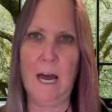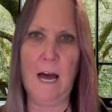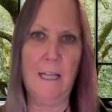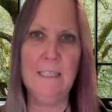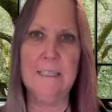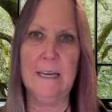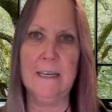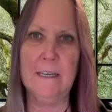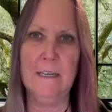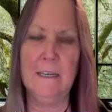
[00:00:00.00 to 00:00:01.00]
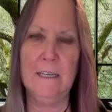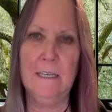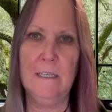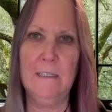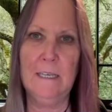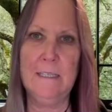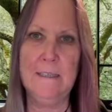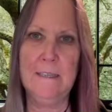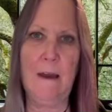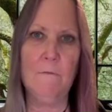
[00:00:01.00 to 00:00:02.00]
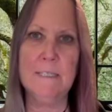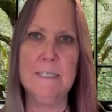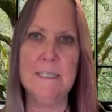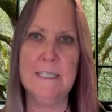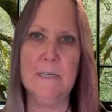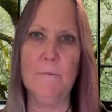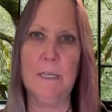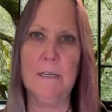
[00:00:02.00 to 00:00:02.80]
a holiday, like that was the demon.